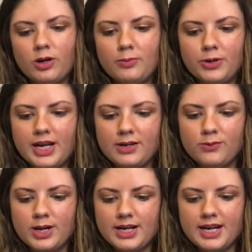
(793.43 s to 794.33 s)
brand
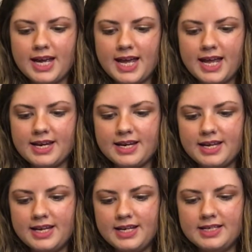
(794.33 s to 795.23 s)
one, and
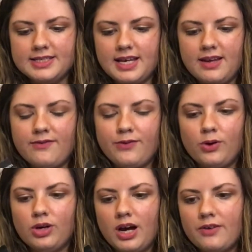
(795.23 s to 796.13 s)
it is a
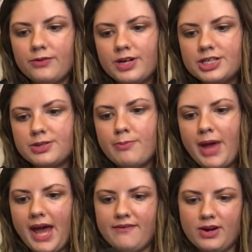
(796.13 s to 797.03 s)
full coverage
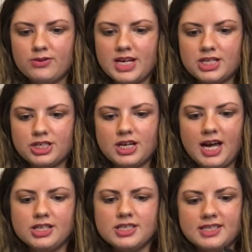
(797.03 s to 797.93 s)
matte foundation.
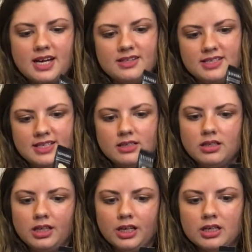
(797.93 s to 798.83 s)
I just got this on
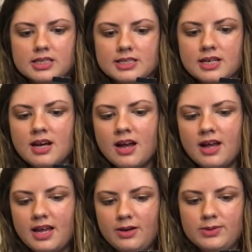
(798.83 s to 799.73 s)
clearance.
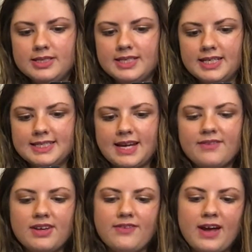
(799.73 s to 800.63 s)
It was like
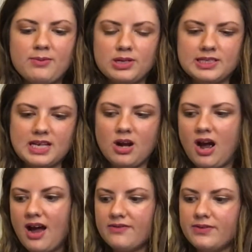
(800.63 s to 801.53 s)
75%
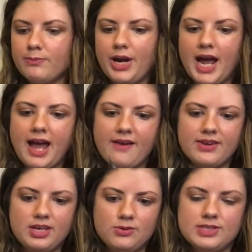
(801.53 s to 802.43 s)
off, but I
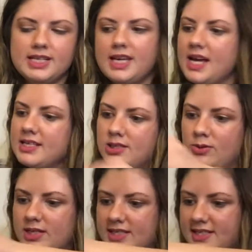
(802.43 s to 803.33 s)
haven't used it yet, so
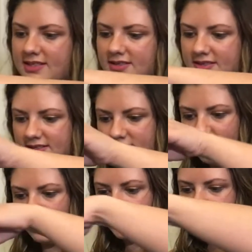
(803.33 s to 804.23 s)
it's
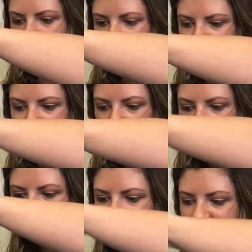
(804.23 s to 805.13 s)
stored in there as
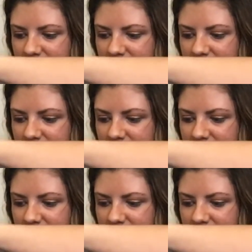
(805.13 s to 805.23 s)
well.